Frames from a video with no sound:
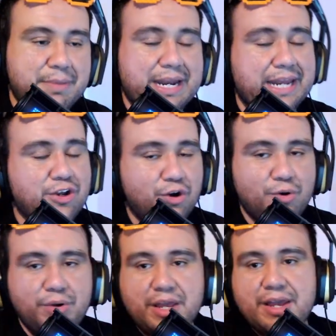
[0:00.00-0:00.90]
And I
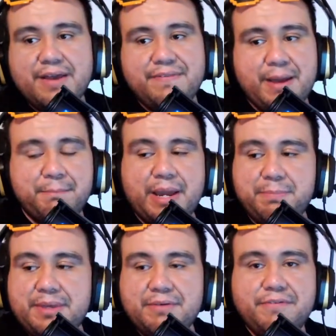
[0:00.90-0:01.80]
know that
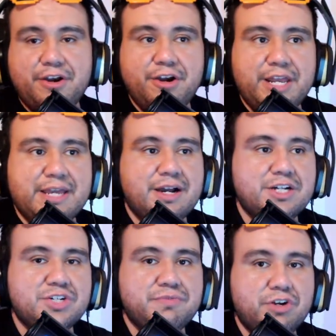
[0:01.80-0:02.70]
might be a very
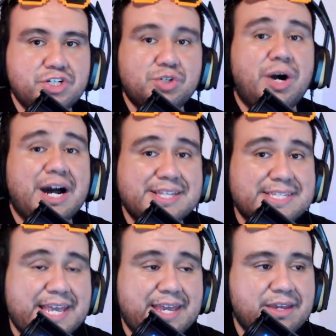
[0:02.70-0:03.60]
controversial hot
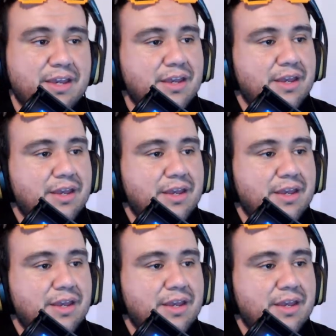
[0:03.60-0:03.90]
take,